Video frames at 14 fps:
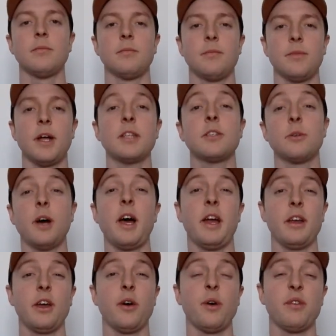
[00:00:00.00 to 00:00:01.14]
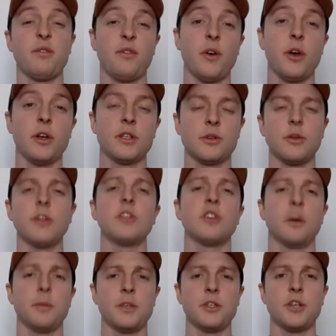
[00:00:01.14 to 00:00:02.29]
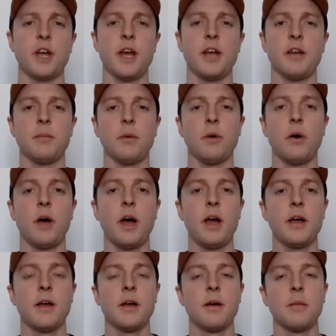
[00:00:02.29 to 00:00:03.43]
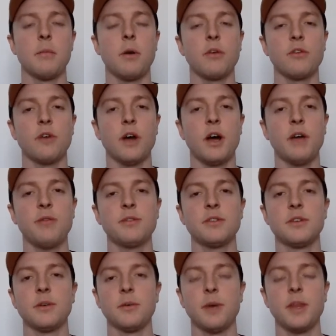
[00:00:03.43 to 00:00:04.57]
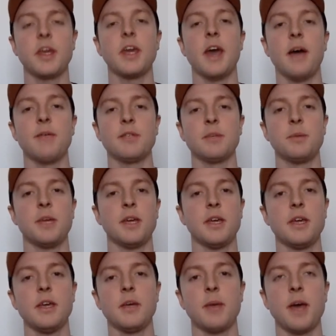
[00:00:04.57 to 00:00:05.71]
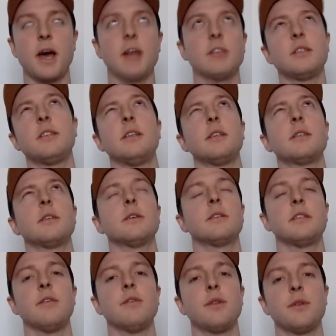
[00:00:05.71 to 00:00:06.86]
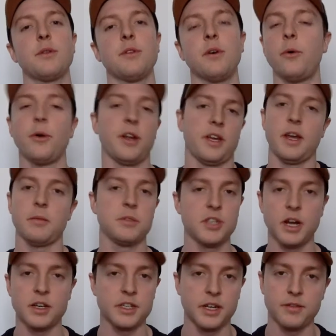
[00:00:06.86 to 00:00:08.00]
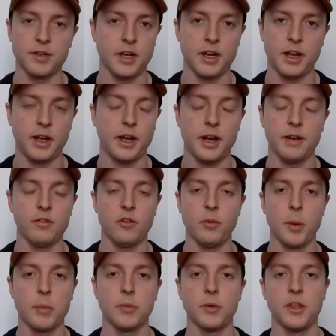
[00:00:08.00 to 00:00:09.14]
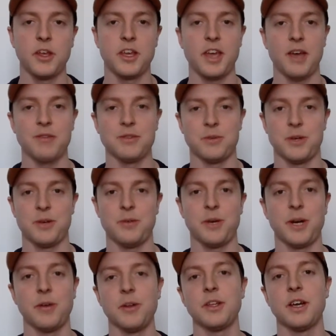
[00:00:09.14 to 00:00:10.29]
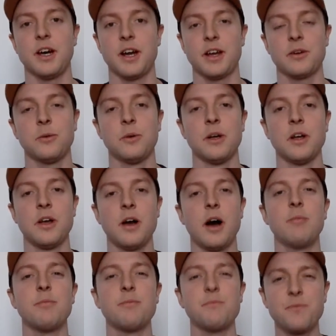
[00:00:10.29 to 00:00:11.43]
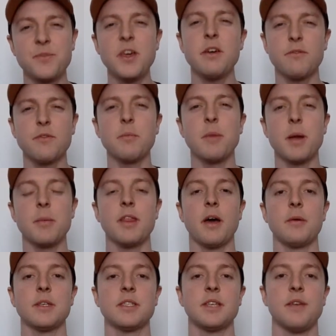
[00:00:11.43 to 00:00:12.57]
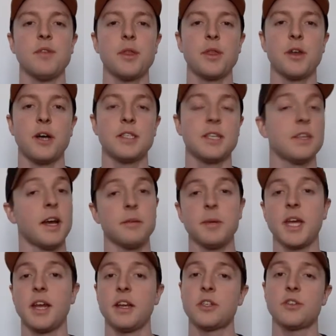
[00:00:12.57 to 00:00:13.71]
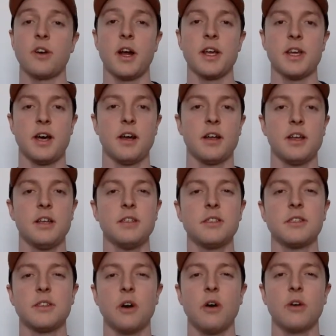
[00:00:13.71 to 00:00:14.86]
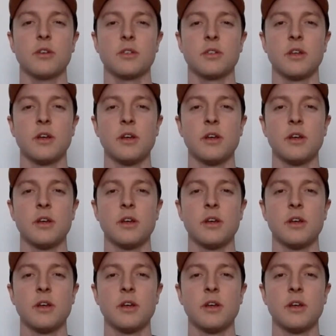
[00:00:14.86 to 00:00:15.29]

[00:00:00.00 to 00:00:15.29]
That's who I had going first or at the top of the chain in my mock draft. Where the Cavs are picking, about 6th or 7th. The order keeps changing every day. I can't even remember where the Cavs were when I wrote the article. I think from memory they were 7th. I said they'd be getting Trae Young. His stocks